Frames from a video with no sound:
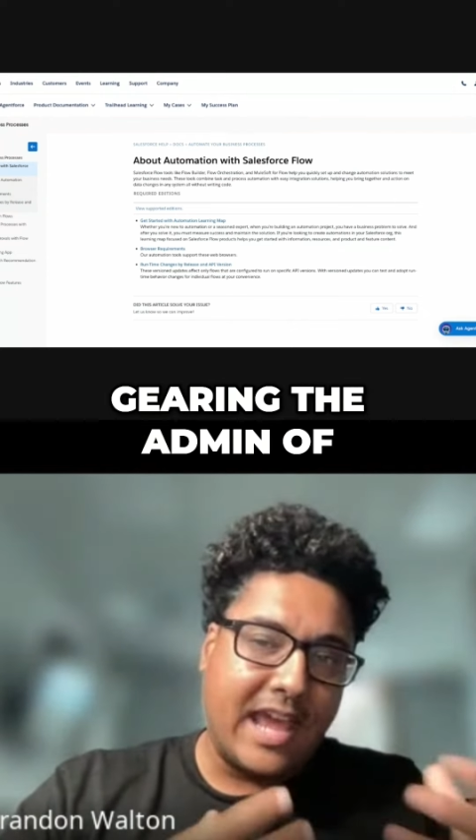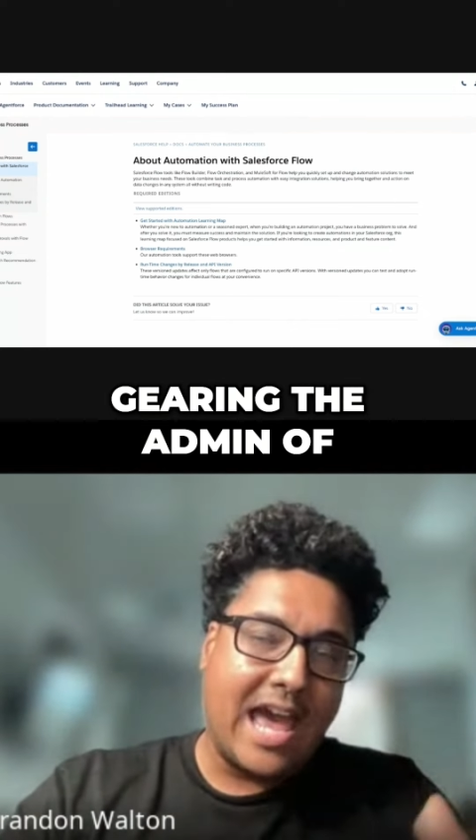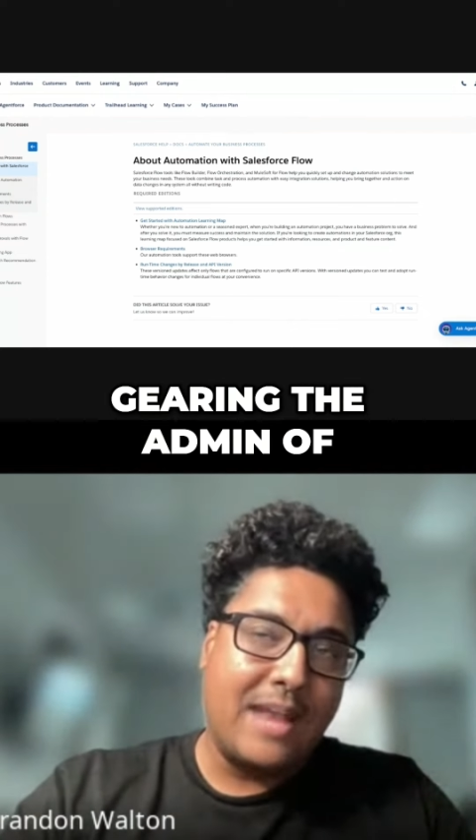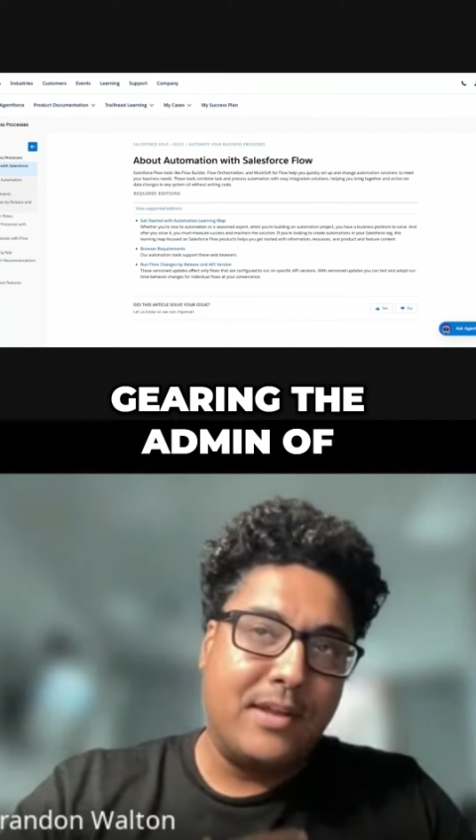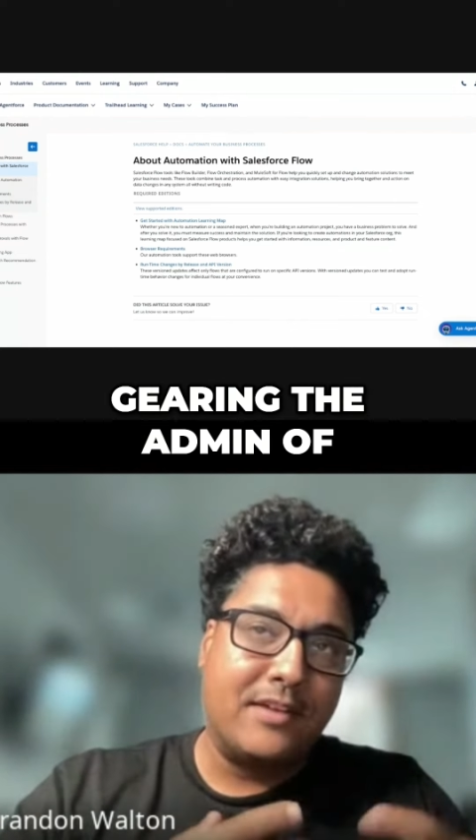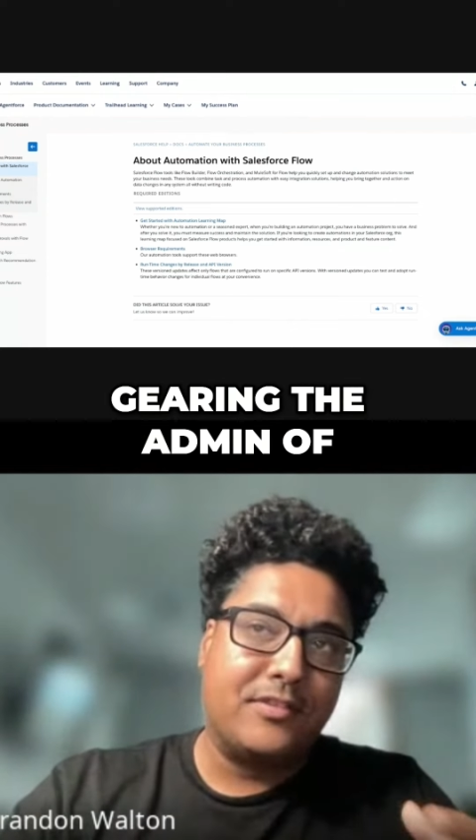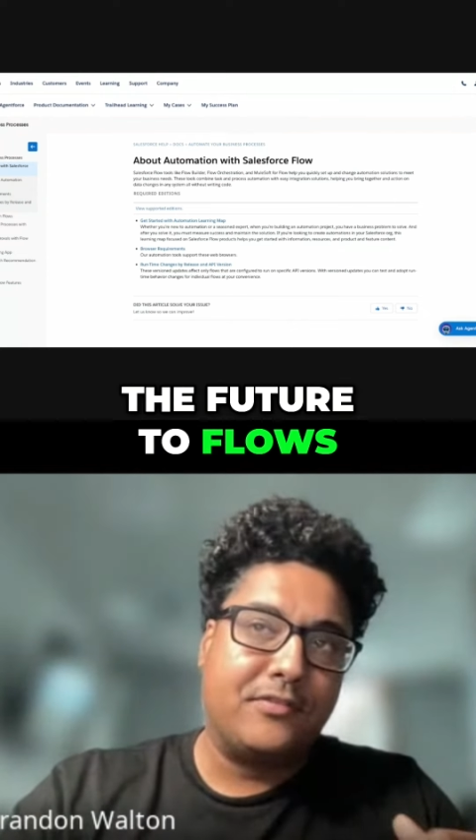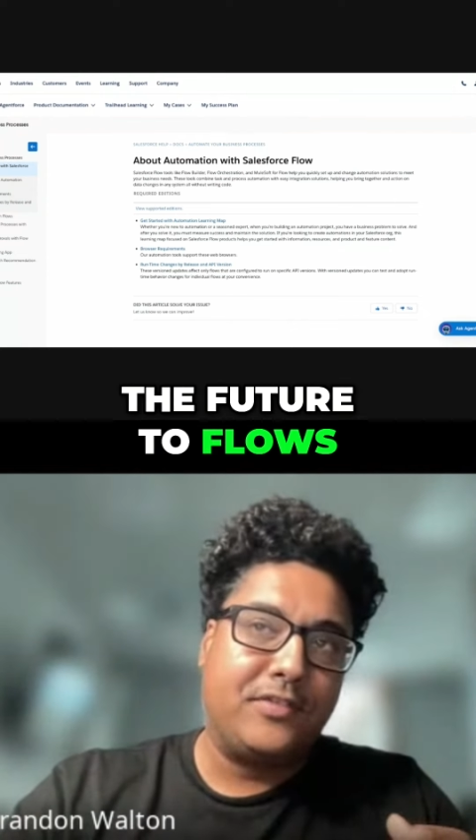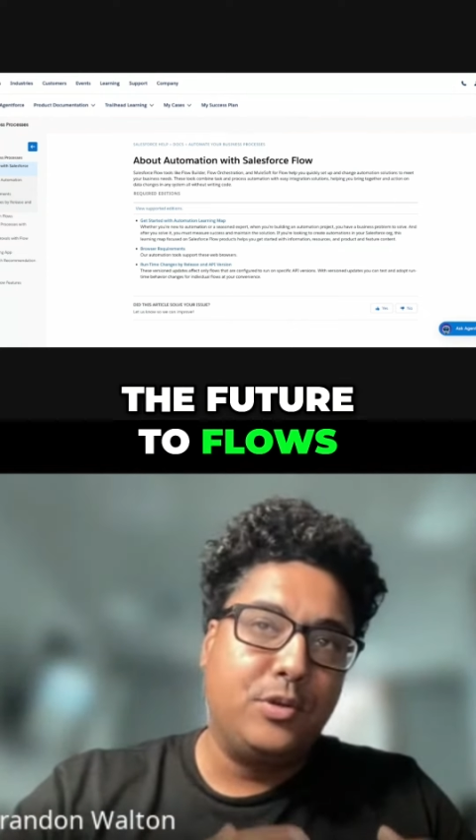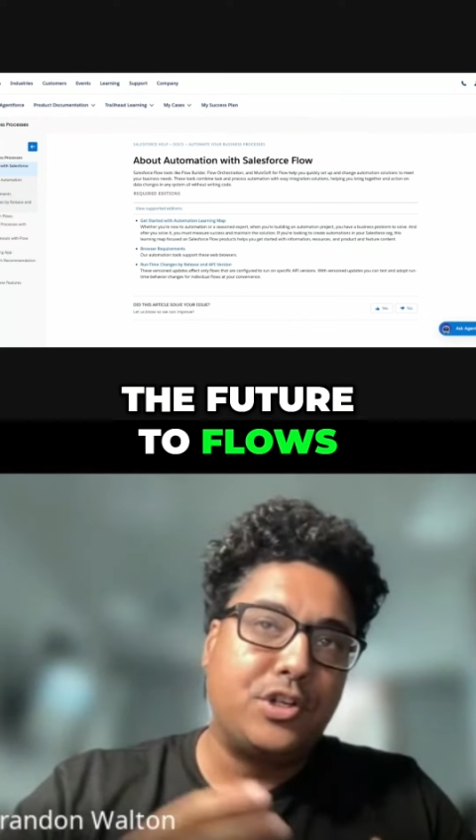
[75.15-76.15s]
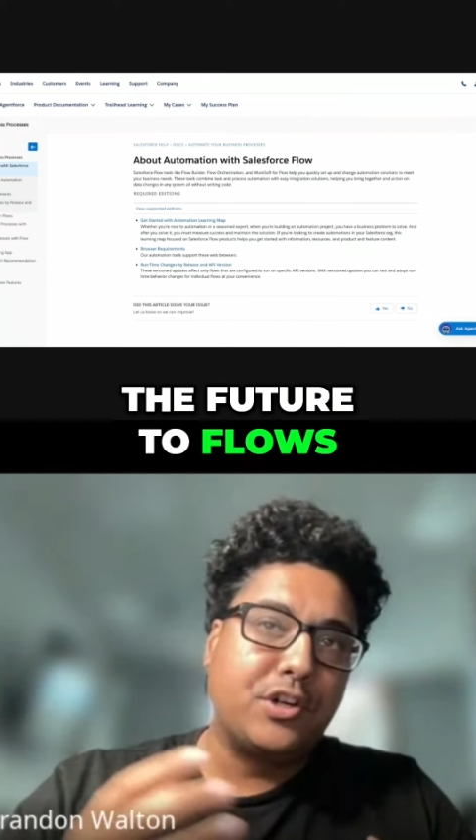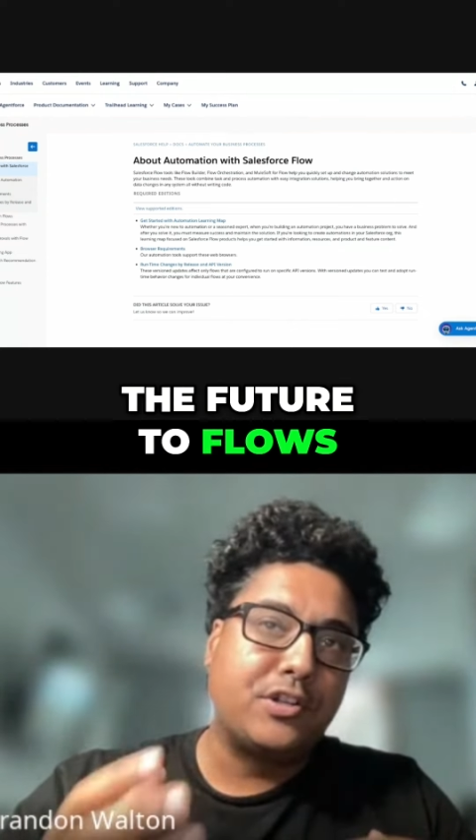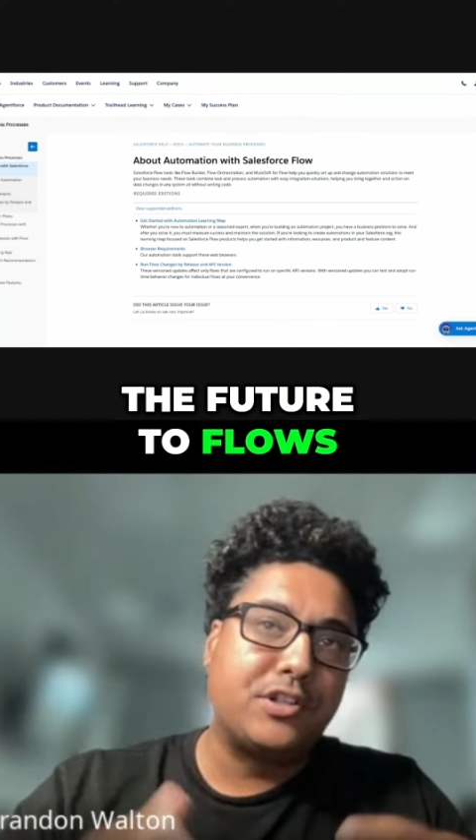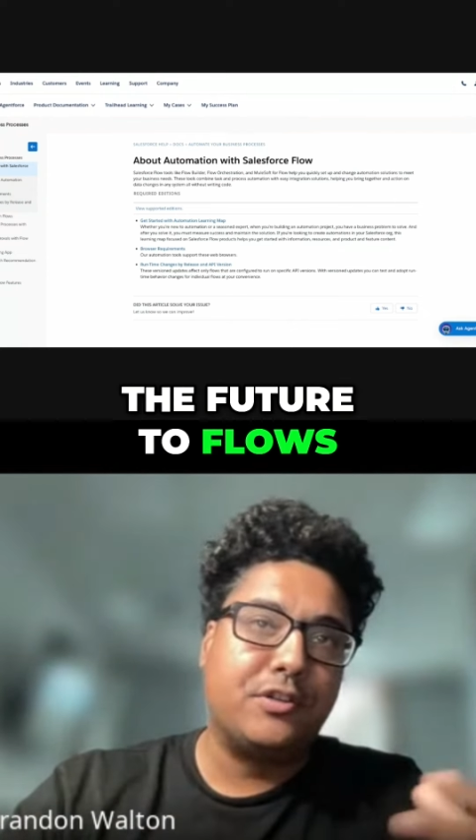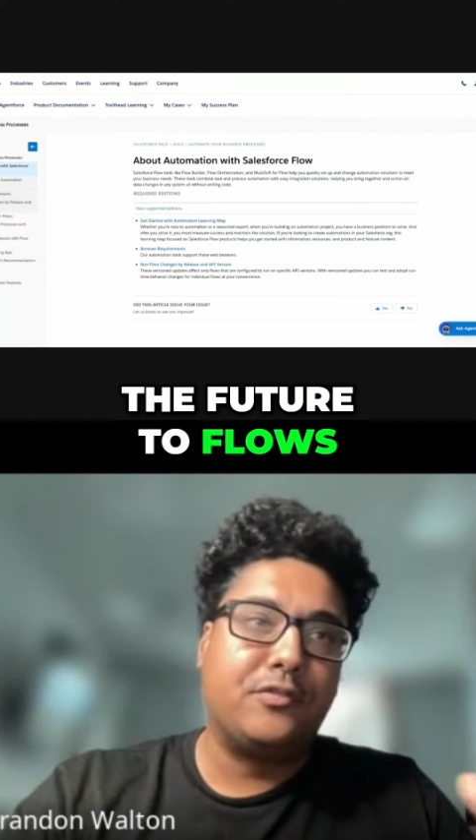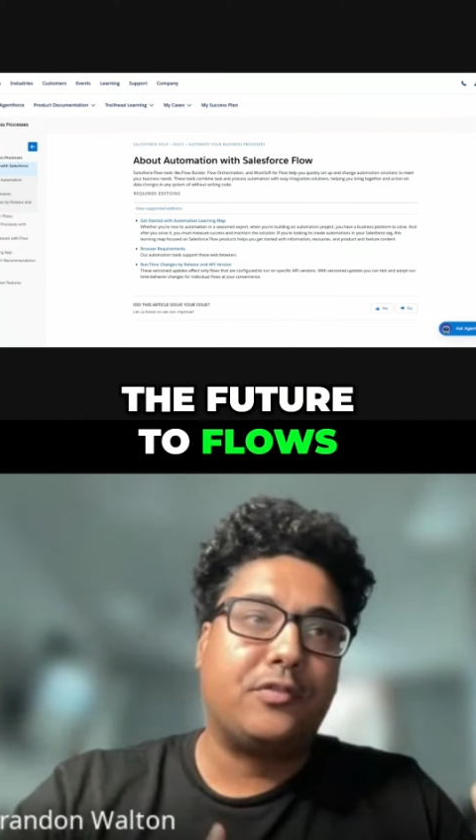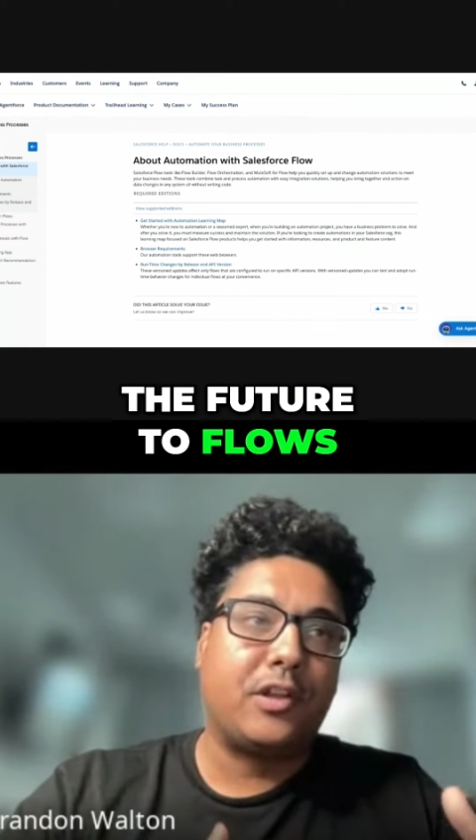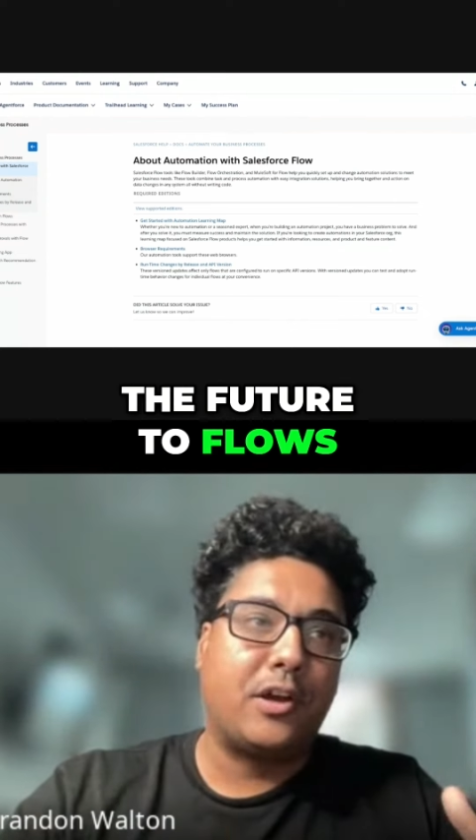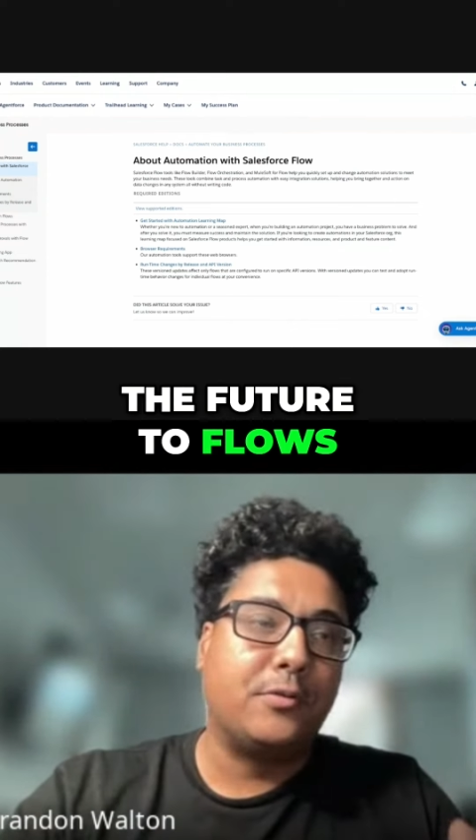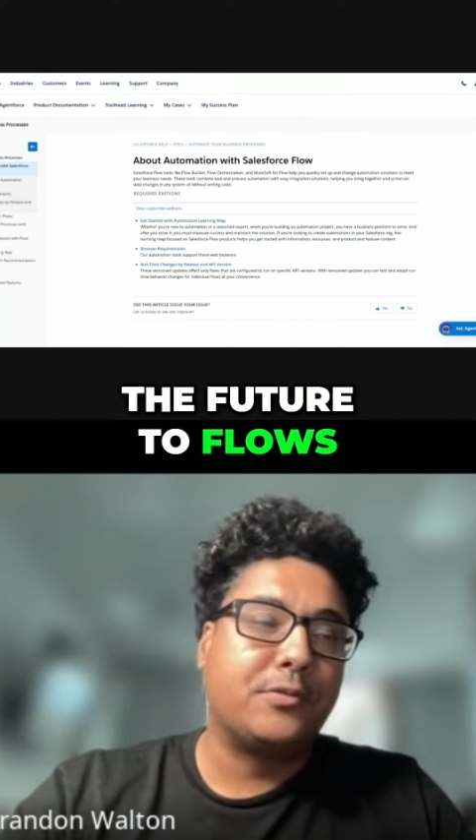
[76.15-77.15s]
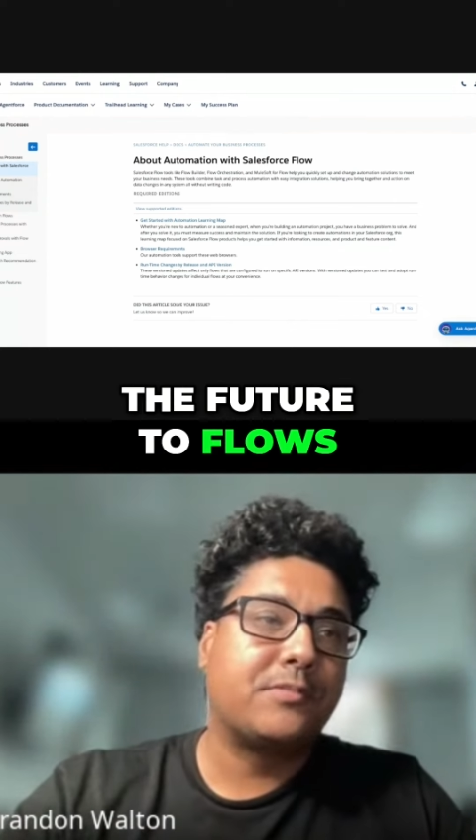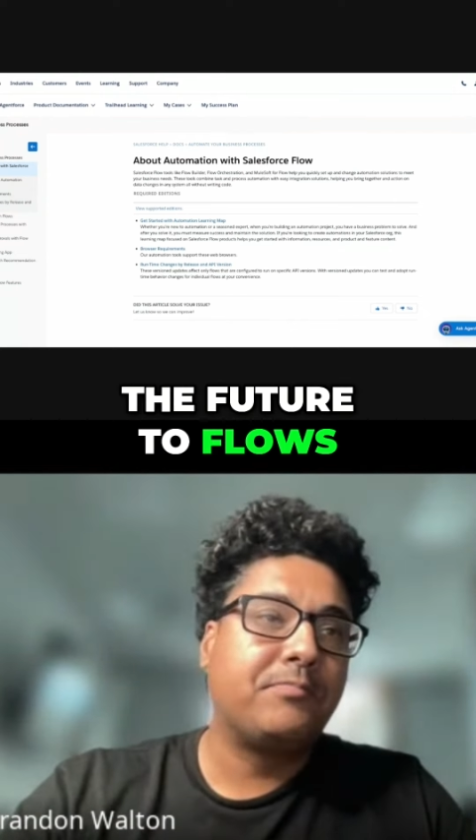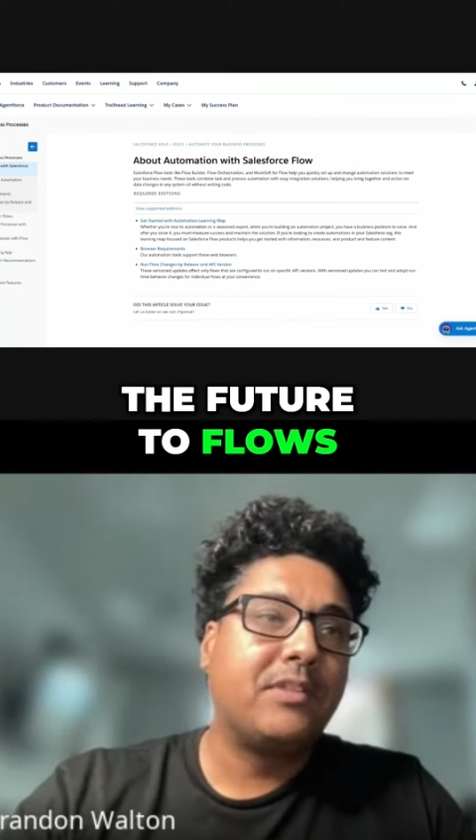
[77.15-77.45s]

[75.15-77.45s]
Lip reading: admin of the future to flows.